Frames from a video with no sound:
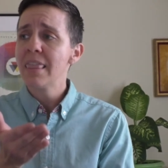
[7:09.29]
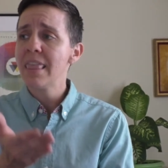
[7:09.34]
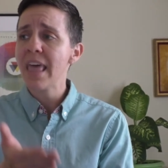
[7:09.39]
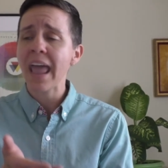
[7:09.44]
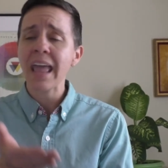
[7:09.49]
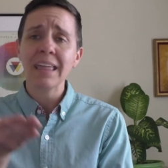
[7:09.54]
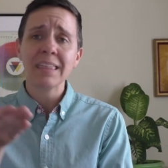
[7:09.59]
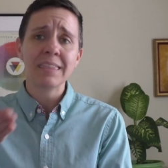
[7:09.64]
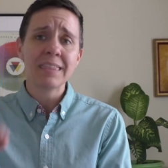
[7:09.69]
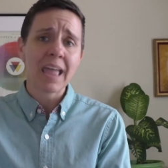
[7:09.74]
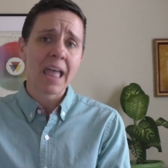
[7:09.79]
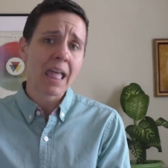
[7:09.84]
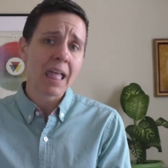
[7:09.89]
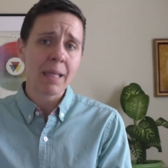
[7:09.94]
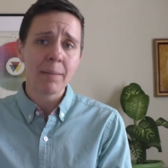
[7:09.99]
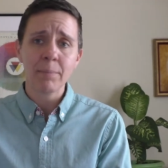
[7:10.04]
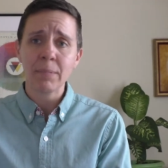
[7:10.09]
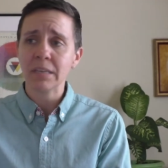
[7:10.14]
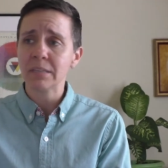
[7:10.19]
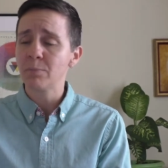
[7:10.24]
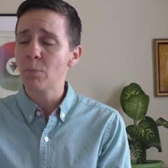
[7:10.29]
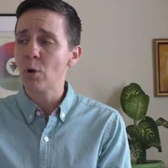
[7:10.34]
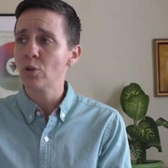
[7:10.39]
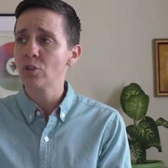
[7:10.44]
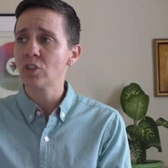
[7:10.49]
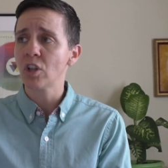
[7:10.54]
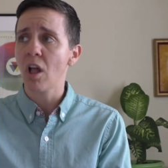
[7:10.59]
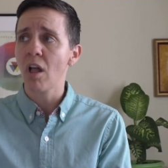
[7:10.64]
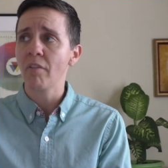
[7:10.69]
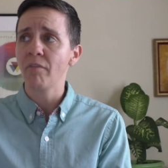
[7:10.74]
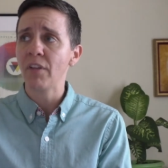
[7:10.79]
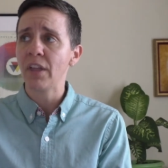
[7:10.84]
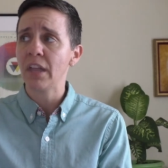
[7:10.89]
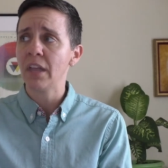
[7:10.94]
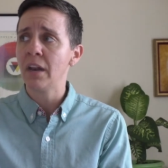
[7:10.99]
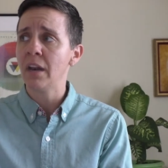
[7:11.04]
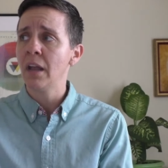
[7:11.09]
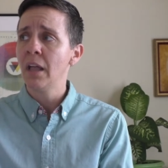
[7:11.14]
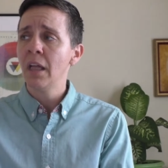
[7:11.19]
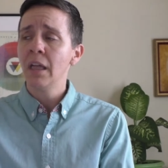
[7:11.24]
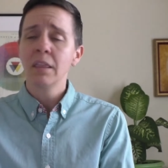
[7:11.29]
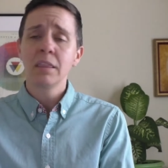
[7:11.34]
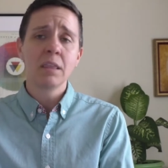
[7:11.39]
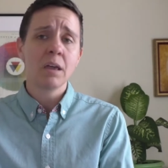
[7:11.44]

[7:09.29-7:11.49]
They and them is most often